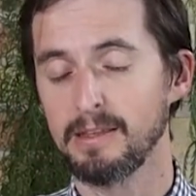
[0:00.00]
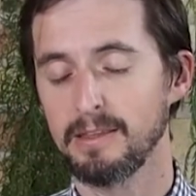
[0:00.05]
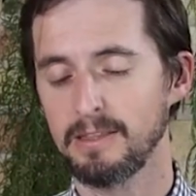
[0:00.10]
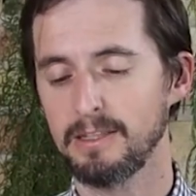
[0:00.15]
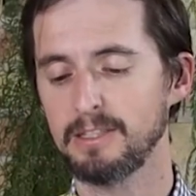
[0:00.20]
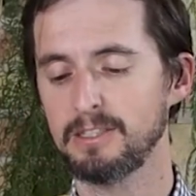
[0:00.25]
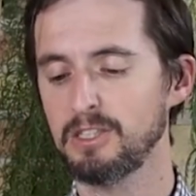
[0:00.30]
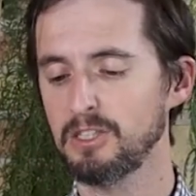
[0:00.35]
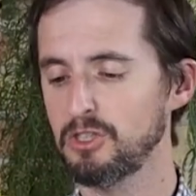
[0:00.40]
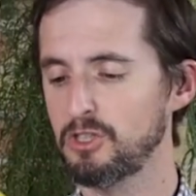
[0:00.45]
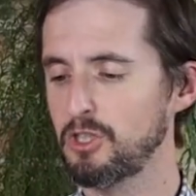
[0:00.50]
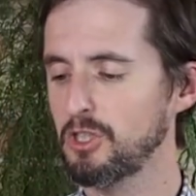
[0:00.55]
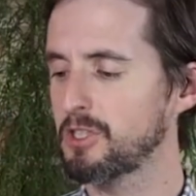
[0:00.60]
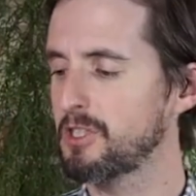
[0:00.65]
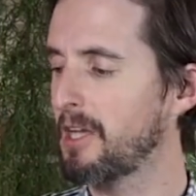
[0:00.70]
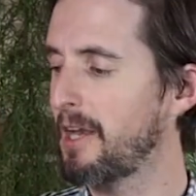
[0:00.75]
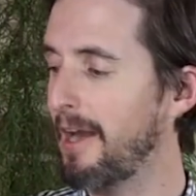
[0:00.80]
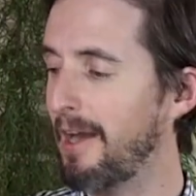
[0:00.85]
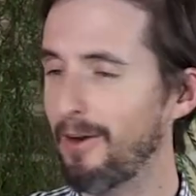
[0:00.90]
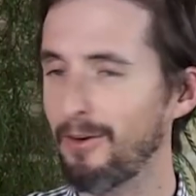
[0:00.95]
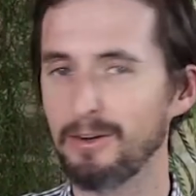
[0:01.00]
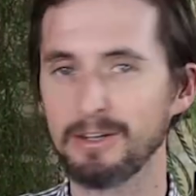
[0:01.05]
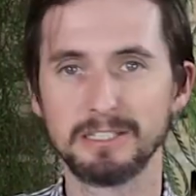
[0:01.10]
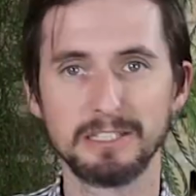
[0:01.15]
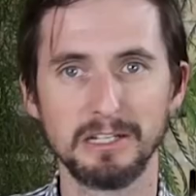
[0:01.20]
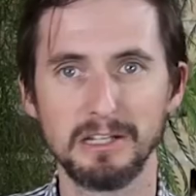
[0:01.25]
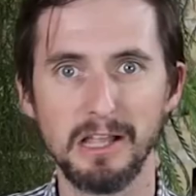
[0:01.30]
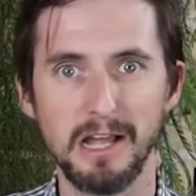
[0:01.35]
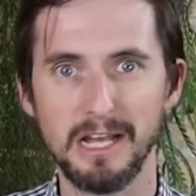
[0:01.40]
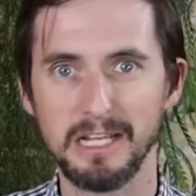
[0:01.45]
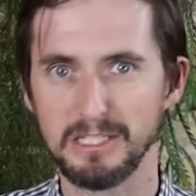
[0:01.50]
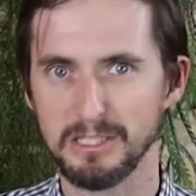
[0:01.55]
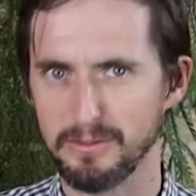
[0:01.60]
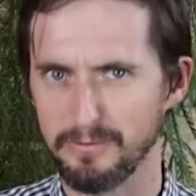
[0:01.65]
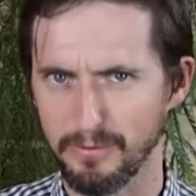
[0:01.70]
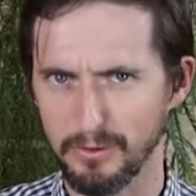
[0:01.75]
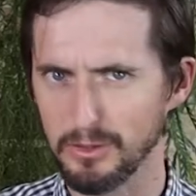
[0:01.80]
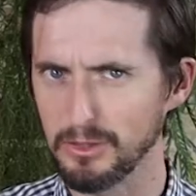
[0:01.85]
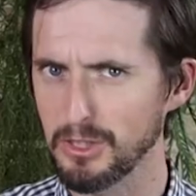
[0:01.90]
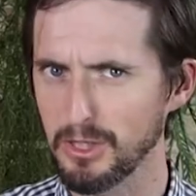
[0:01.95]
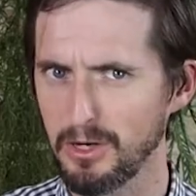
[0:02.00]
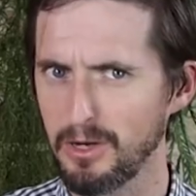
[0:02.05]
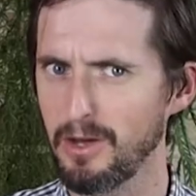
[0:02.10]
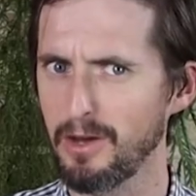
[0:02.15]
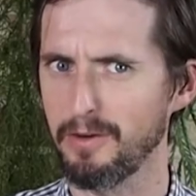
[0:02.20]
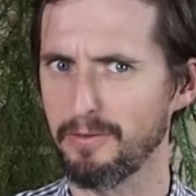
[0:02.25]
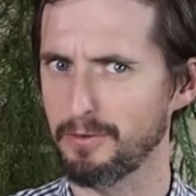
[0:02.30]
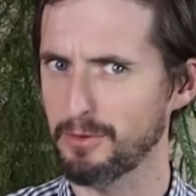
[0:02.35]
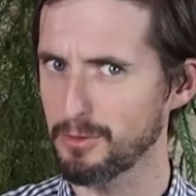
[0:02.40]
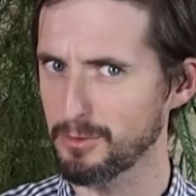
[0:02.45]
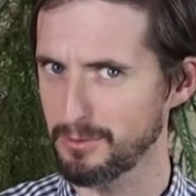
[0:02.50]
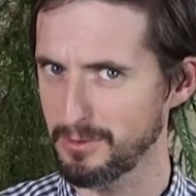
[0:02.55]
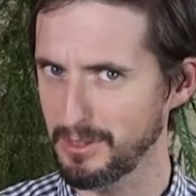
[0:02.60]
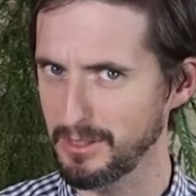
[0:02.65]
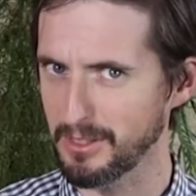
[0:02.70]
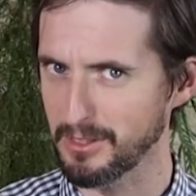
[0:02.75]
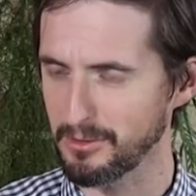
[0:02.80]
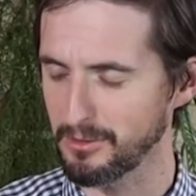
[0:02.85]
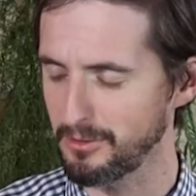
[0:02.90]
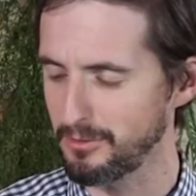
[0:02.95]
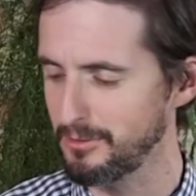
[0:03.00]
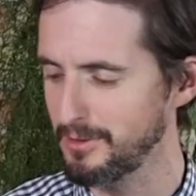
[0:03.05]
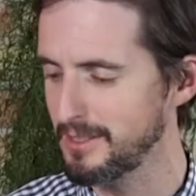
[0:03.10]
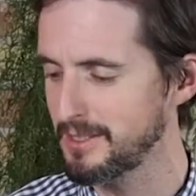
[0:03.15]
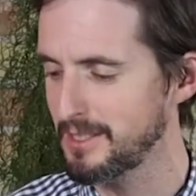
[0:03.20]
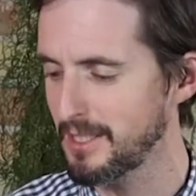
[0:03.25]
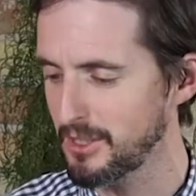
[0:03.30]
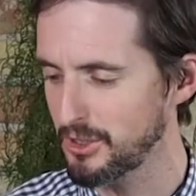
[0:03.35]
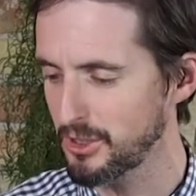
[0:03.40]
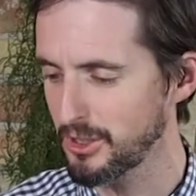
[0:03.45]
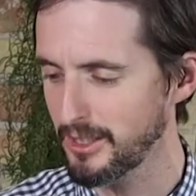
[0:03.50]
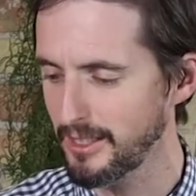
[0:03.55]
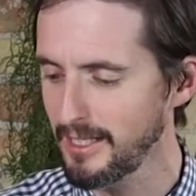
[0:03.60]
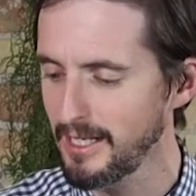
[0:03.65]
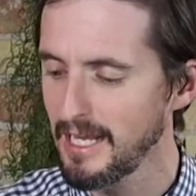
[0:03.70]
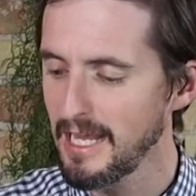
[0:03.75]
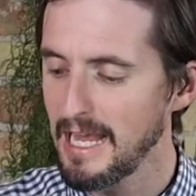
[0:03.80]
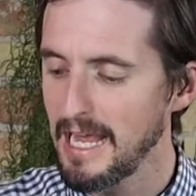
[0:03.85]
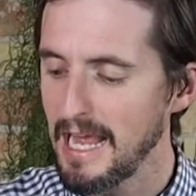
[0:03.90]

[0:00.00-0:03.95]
This is just an aerosolized version of Gorilla Glue, essentially.